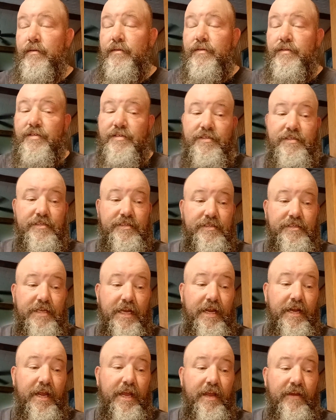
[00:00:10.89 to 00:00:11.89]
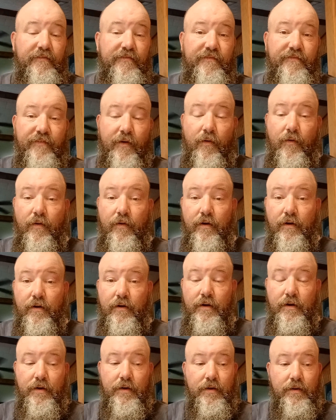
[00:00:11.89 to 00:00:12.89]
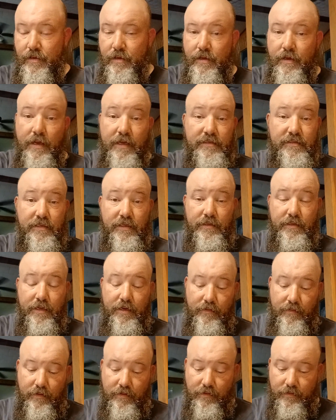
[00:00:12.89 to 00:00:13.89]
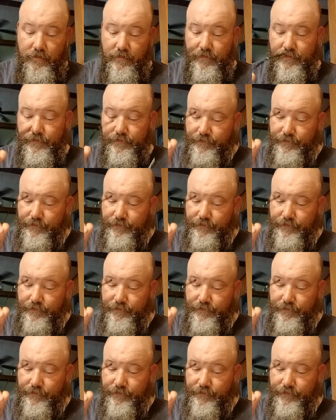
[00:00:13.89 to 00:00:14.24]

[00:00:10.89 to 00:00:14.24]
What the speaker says: CD4. I said that wrong.